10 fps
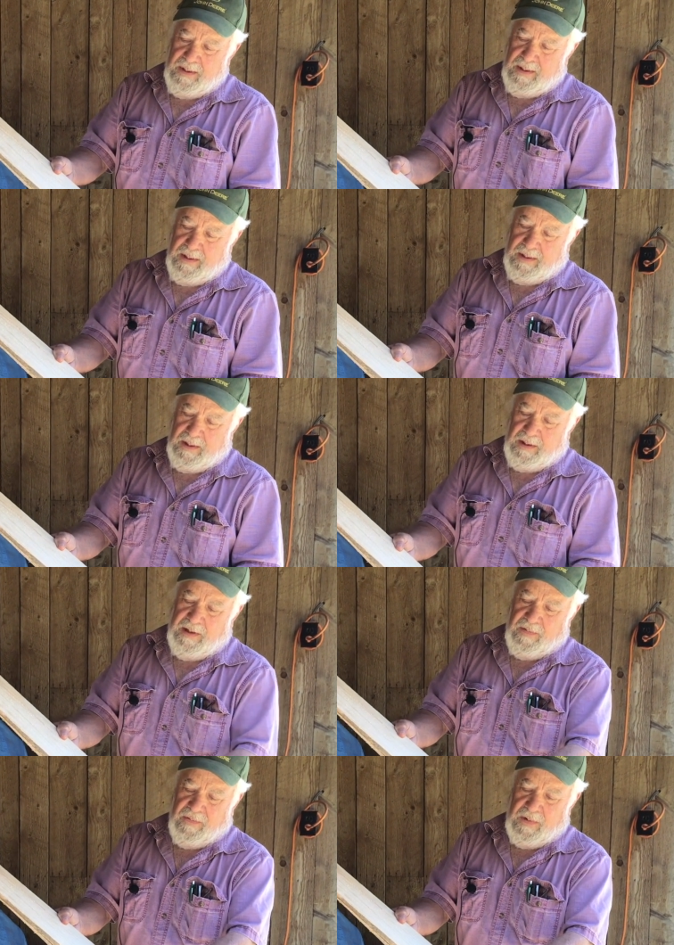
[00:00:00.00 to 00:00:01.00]
And you
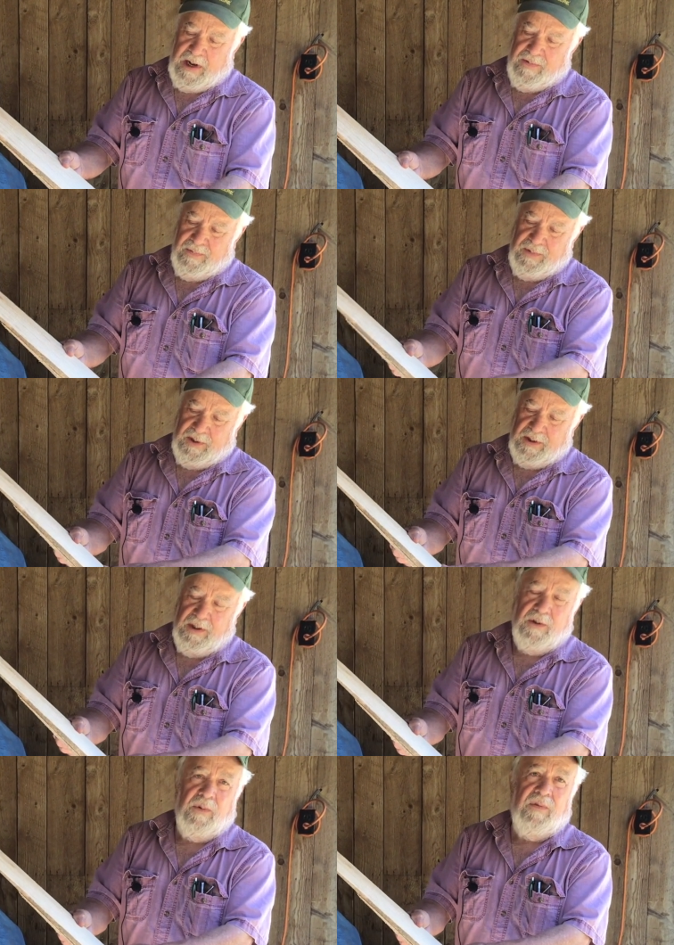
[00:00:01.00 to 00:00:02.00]
leave a 5-6
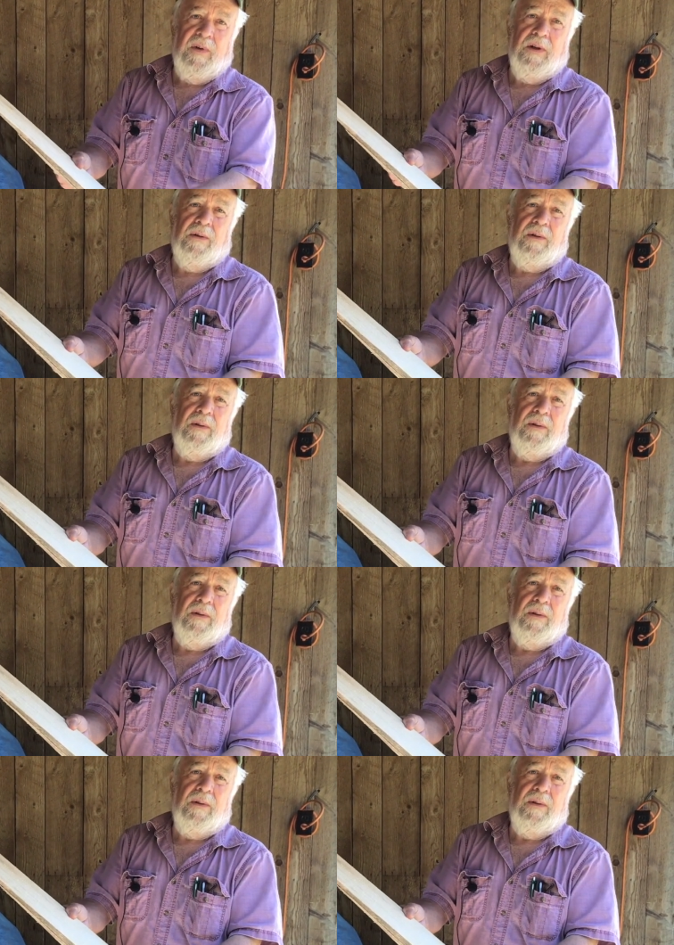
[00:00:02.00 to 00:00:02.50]
inch reveal.